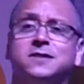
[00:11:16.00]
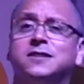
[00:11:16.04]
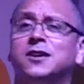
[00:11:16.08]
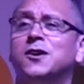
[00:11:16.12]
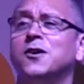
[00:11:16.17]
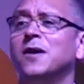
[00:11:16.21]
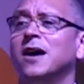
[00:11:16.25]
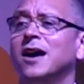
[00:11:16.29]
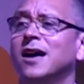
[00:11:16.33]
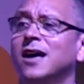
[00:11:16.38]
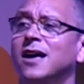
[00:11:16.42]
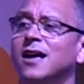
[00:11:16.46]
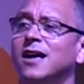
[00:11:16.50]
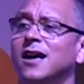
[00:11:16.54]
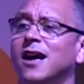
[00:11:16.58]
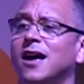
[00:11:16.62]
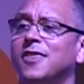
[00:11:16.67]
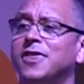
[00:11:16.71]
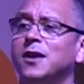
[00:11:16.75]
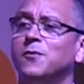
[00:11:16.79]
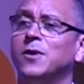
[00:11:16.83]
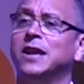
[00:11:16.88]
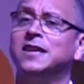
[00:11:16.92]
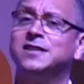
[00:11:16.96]
So
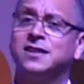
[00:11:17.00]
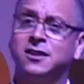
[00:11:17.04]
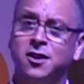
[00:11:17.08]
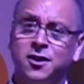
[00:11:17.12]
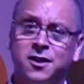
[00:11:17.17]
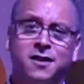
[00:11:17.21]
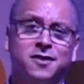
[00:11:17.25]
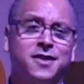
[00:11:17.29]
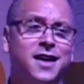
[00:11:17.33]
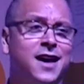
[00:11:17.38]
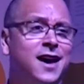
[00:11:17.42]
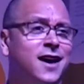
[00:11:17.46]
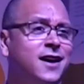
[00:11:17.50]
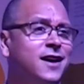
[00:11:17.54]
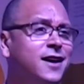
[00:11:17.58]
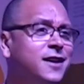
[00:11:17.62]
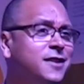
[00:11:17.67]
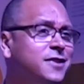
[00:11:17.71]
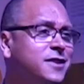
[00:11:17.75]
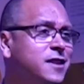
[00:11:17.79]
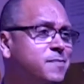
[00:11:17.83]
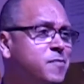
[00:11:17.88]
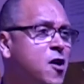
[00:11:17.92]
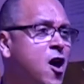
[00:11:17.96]
I think we need to look at that
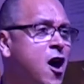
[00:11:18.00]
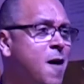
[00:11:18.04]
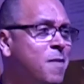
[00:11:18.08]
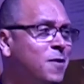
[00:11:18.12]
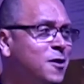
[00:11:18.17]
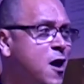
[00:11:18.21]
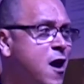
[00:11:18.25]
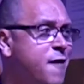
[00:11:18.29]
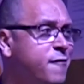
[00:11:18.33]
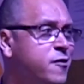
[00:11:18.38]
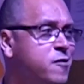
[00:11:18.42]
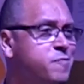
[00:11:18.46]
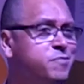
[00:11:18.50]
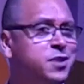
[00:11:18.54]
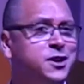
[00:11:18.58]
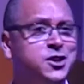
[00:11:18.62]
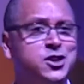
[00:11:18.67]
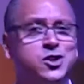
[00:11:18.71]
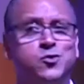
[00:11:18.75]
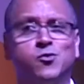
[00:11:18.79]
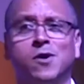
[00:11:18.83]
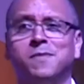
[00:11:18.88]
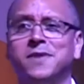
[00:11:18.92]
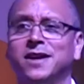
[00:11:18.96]
and the pipeline for
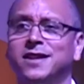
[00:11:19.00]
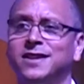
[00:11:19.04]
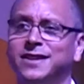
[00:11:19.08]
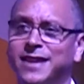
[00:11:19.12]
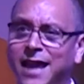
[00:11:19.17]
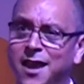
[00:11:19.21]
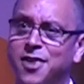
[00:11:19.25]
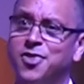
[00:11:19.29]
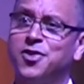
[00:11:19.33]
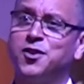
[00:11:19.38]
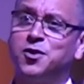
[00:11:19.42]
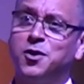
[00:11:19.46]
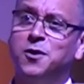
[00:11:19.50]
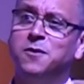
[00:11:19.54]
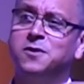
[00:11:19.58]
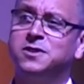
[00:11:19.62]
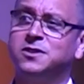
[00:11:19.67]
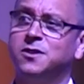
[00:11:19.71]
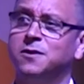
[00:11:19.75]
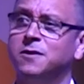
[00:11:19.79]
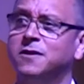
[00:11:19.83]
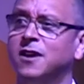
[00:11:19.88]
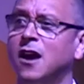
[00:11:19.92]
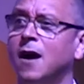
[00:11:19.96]
British women getting through
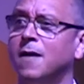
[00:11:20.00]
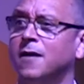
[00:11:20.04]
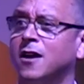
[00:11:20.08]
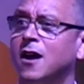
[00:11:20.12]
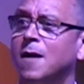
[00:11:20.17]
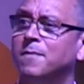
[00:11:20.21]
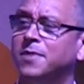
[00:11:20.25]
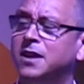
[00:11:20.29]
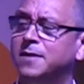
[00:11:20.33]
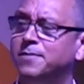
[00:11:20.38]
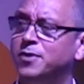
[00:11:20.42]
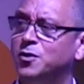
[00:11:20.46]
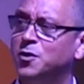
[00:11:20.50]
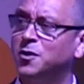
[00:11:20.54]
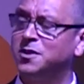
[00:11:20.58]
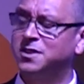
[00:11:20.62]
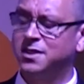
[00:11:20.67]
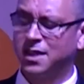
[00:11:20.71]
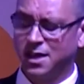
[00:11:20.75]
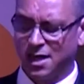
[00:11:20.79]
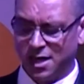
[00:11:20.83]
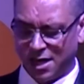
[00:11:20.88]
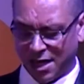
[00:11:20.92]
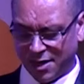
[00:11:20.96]
to company
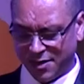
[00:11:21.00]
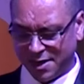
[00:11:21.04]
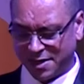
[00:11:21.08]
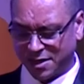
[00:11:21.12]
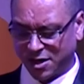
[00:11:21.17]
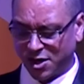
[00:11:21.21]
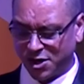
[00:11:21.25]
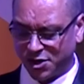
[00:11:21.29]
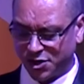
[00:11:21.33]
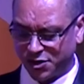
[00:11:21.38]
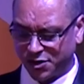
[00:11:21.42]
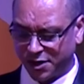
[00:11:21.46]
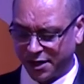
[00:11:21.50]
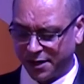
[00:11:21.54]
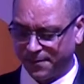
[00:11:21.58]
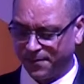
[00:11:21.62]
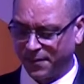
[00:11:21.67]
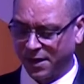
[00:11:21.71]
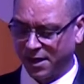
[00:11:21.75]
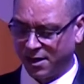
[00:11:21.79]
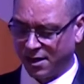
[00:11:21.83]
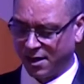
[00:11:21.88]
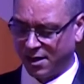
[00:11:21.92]
boards in this country.